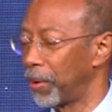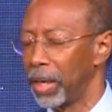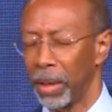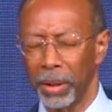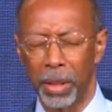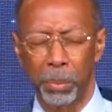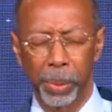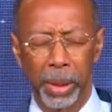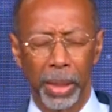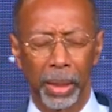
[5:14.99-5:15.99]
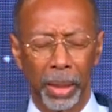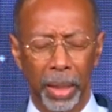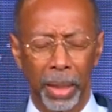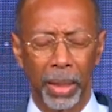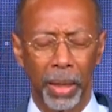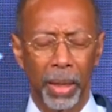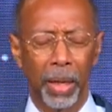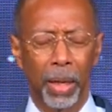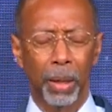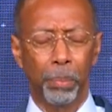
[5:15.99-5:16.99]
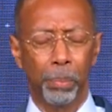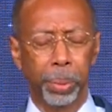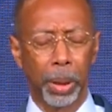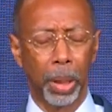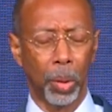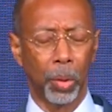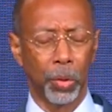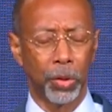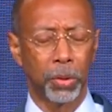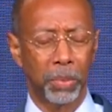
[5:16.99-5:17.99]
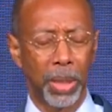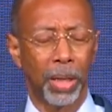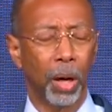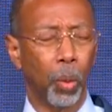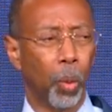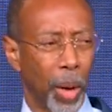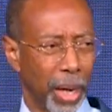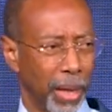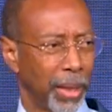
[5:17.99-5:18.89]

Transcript: it completely blows me away,